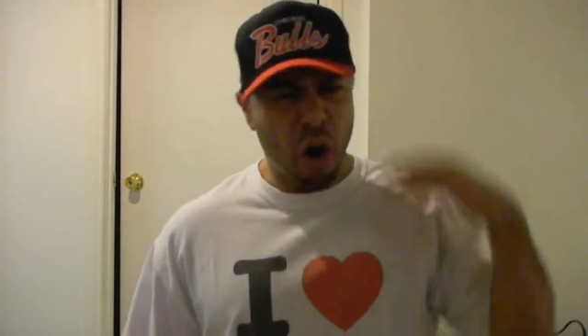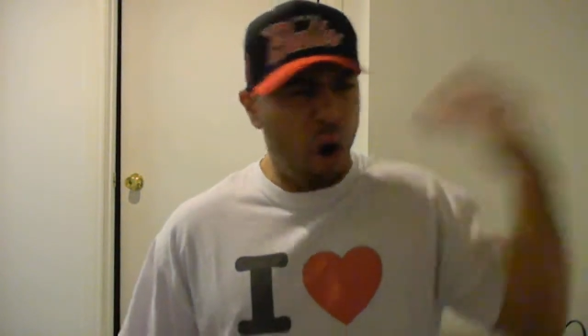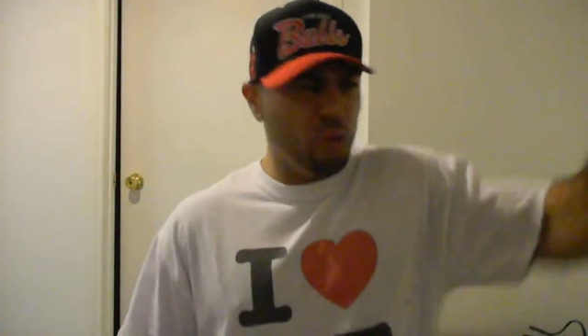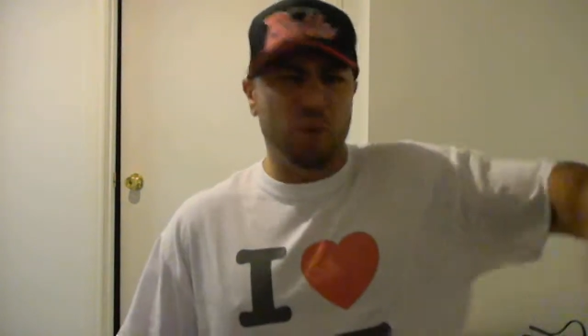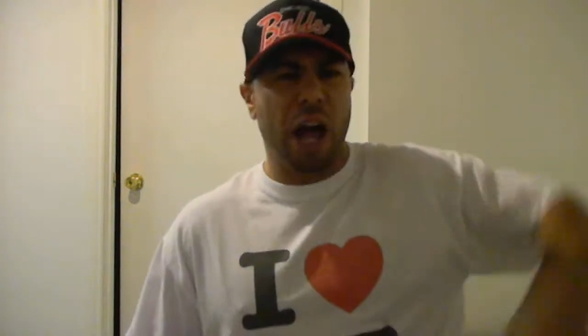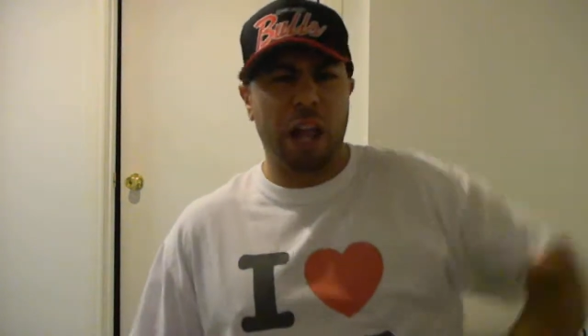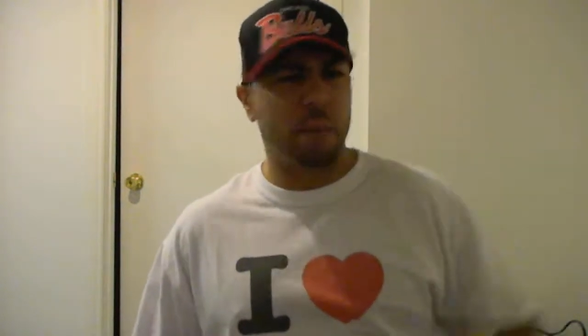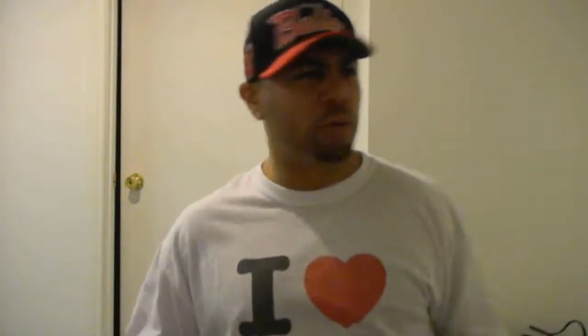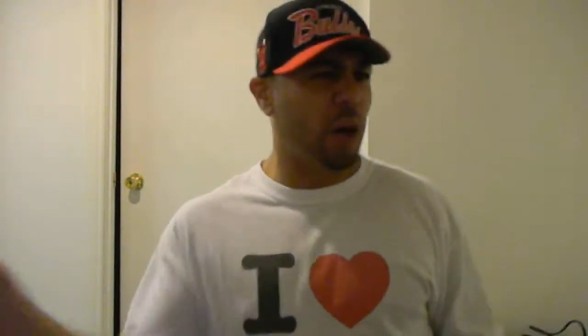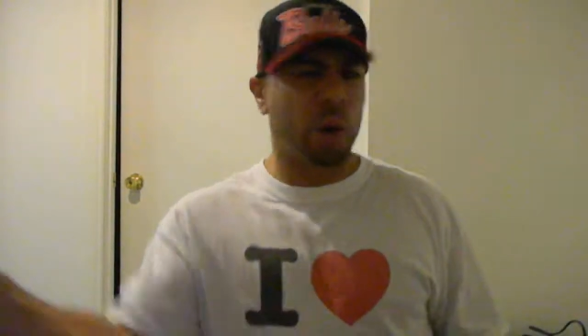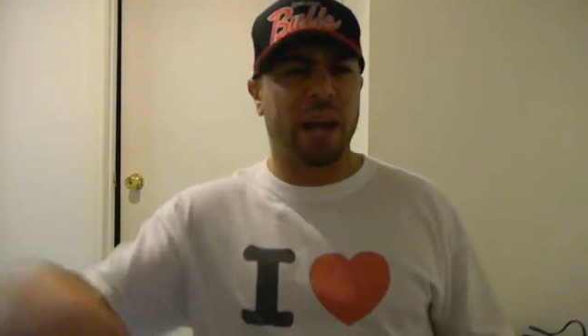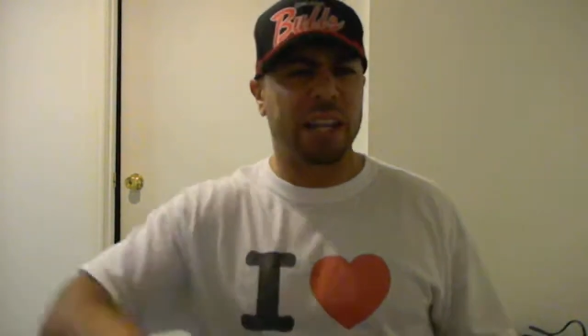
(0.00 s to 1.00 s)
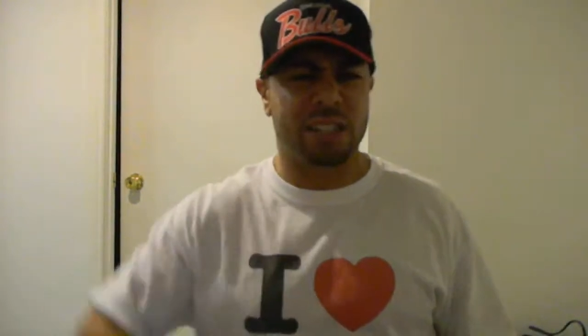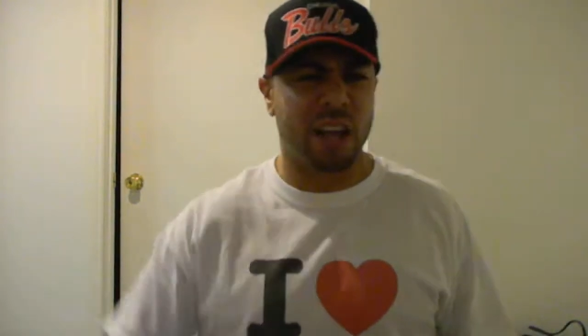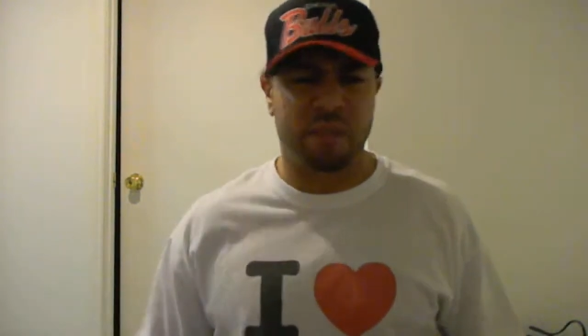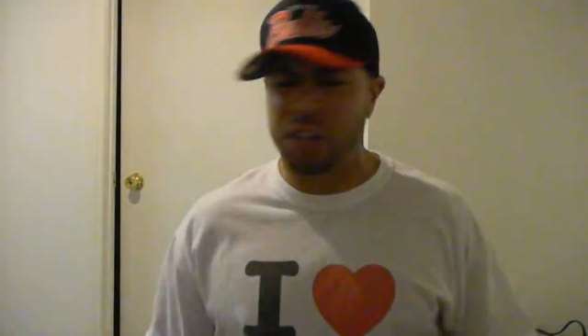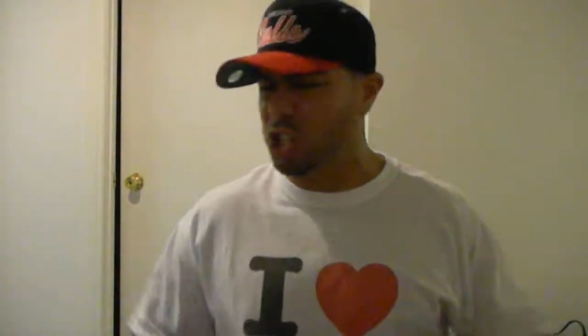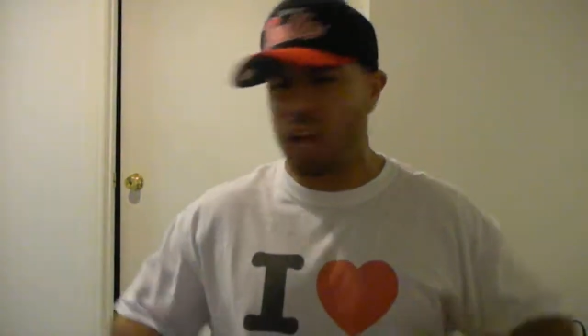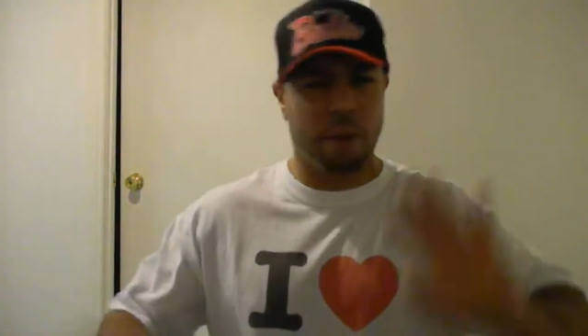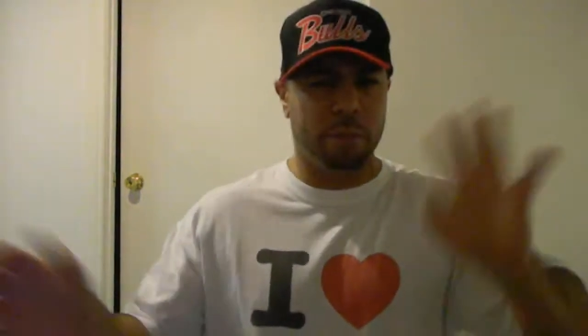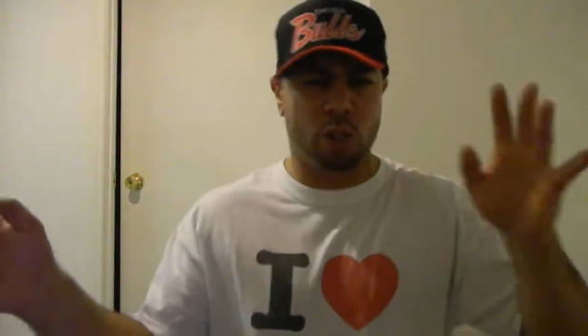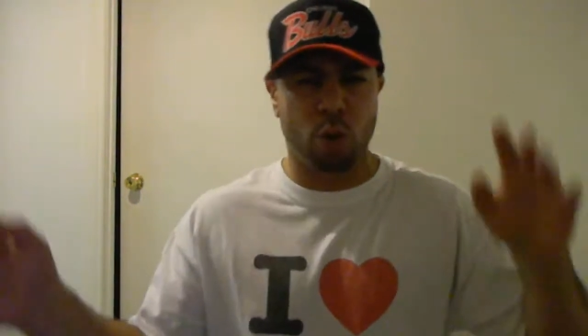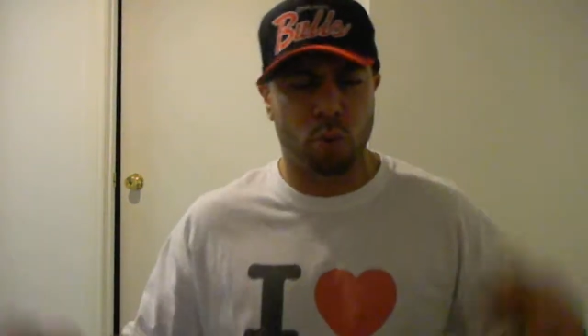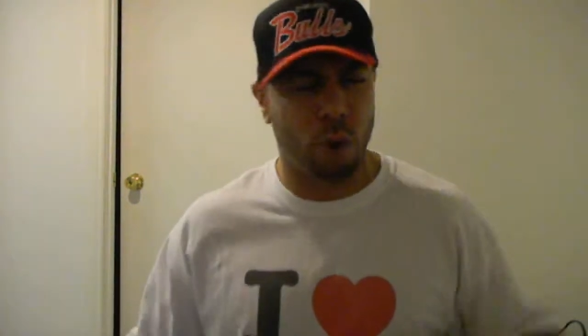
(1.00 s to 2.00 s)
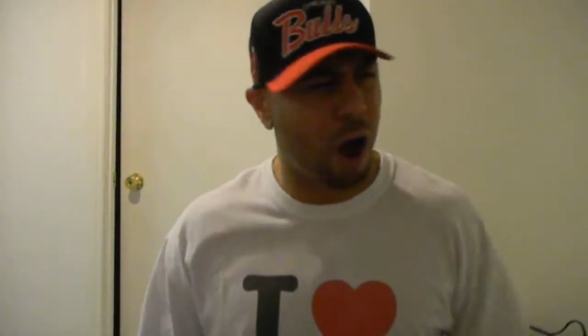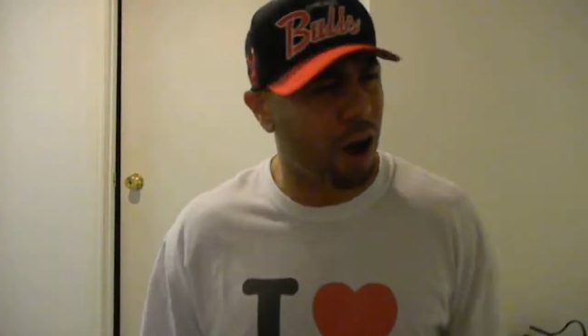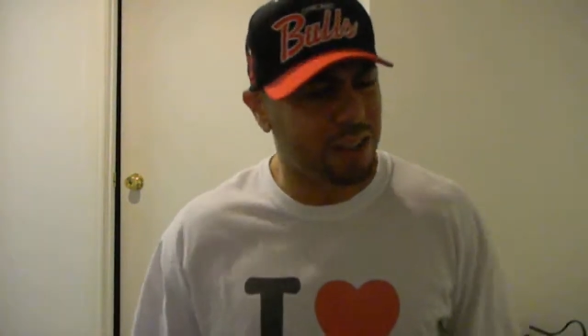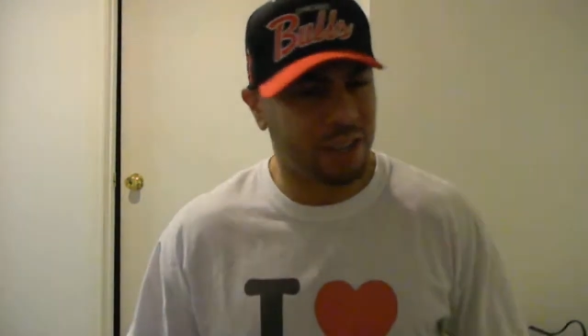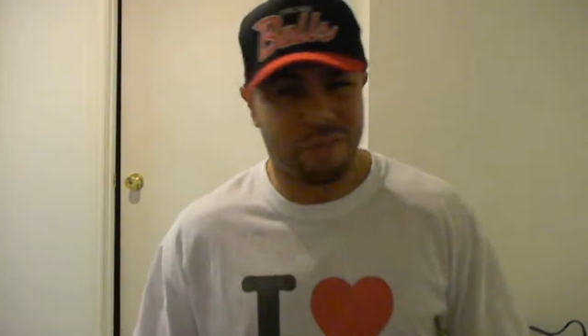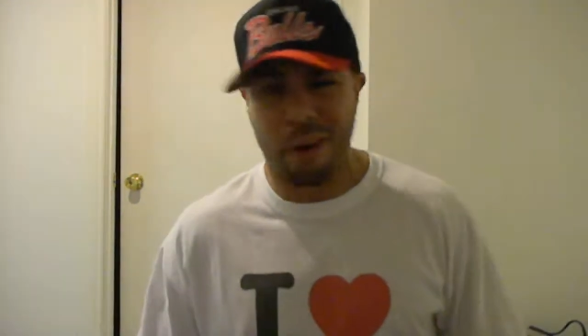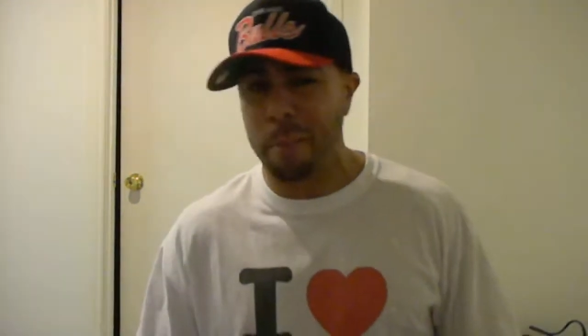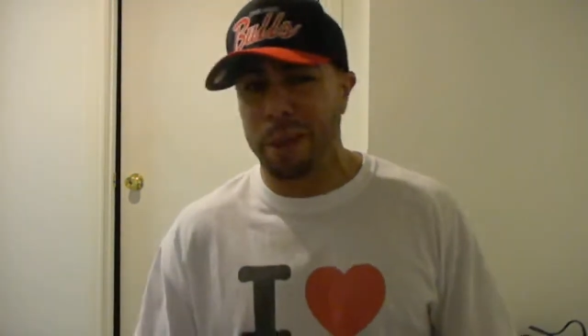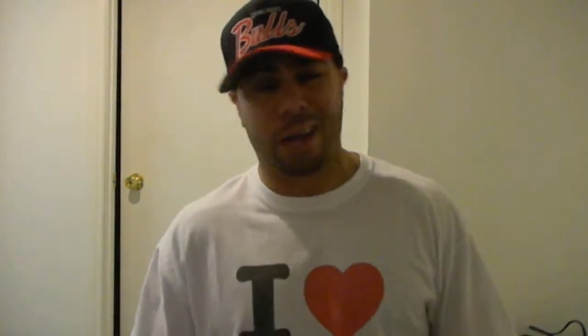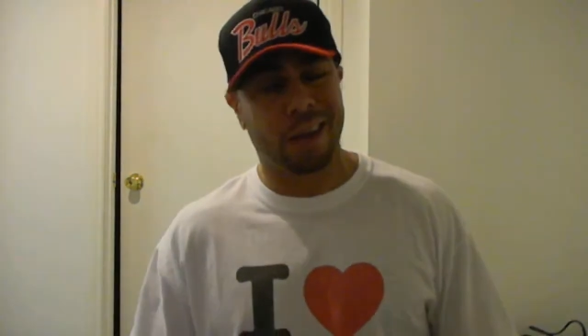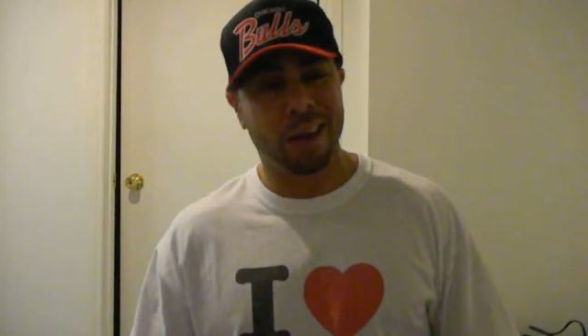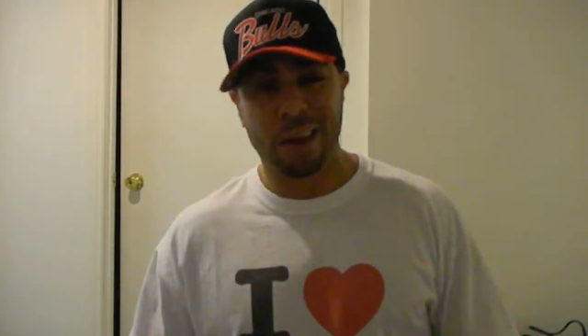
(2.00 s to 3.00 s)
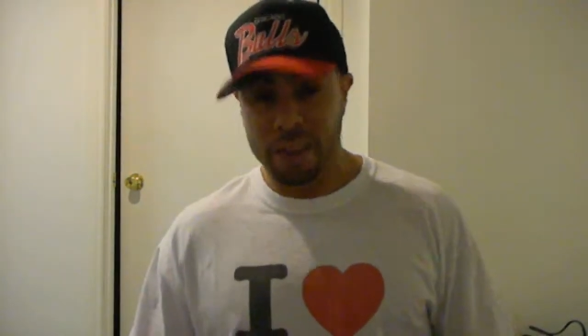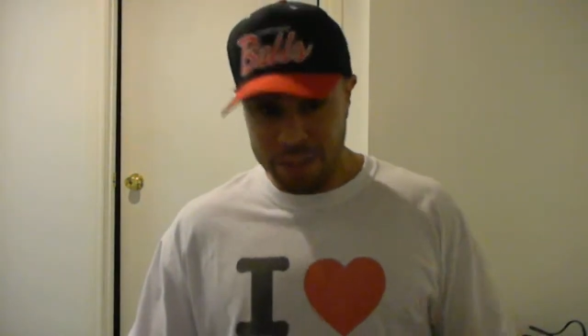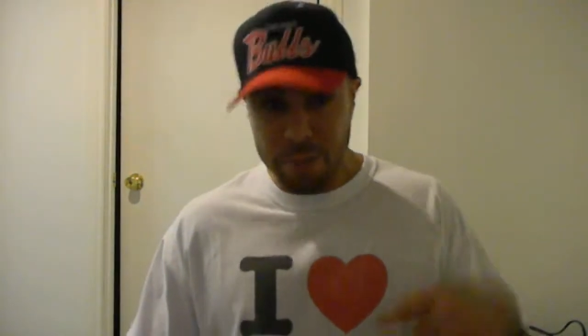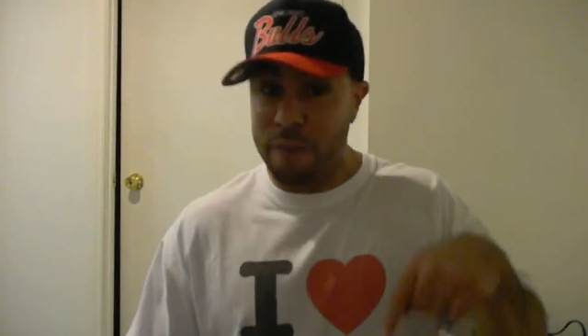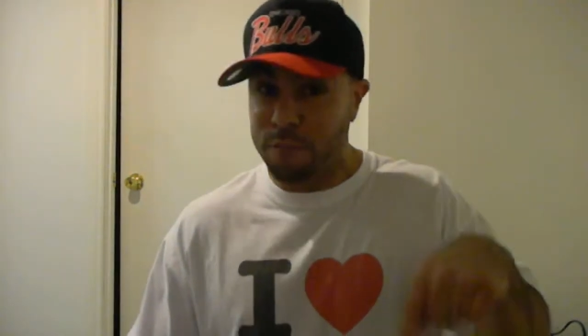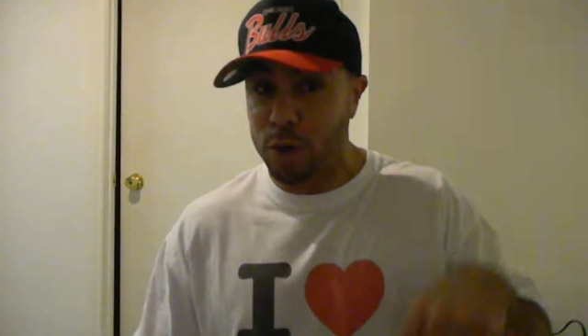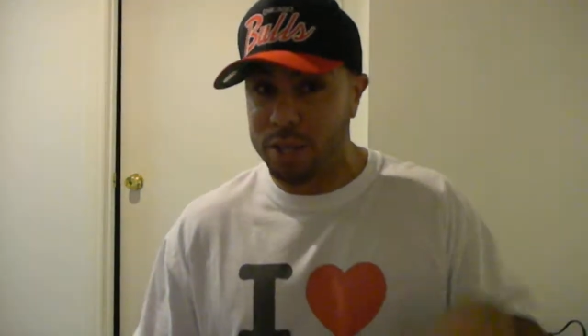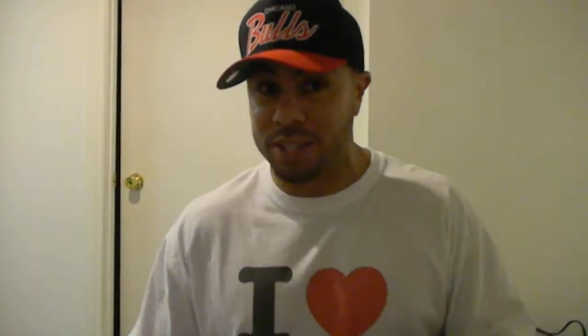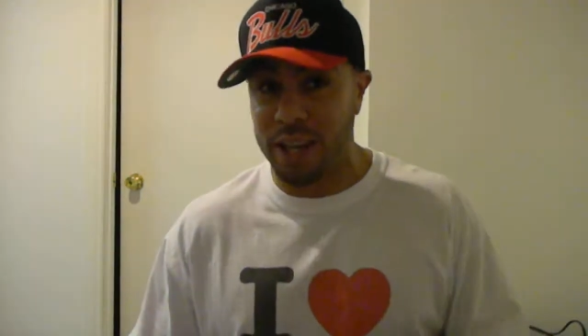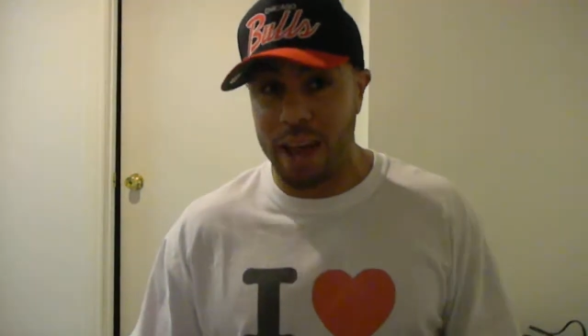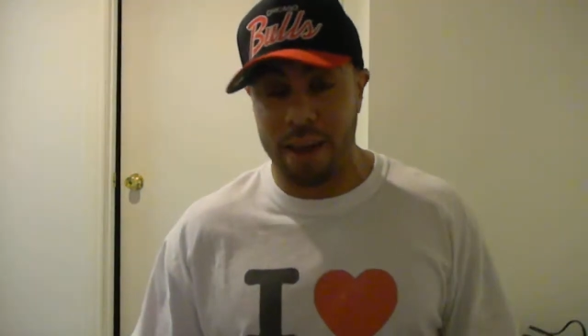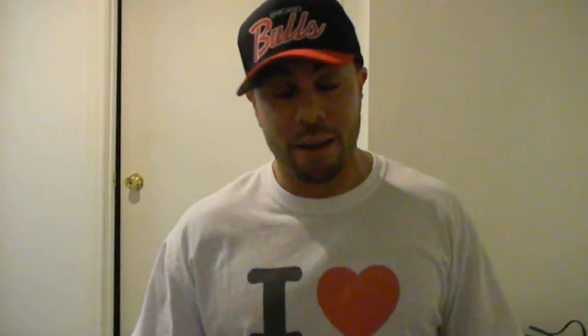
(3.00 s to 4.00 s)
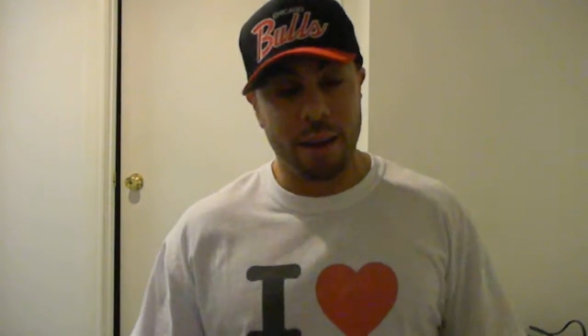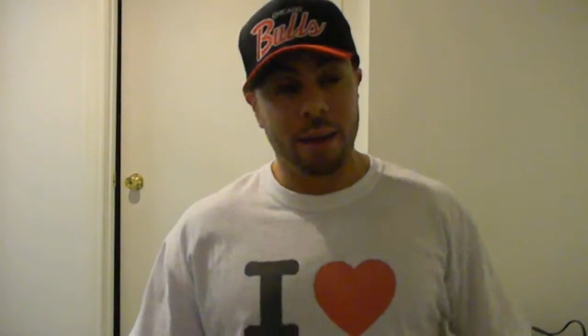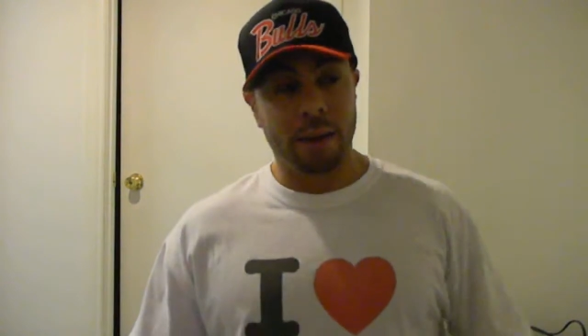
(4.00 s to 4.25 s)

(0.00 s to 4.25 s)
oh, yelling him, go get stuff, and just telling him he's doing wrong and stuff. And I'm like, this is my first day.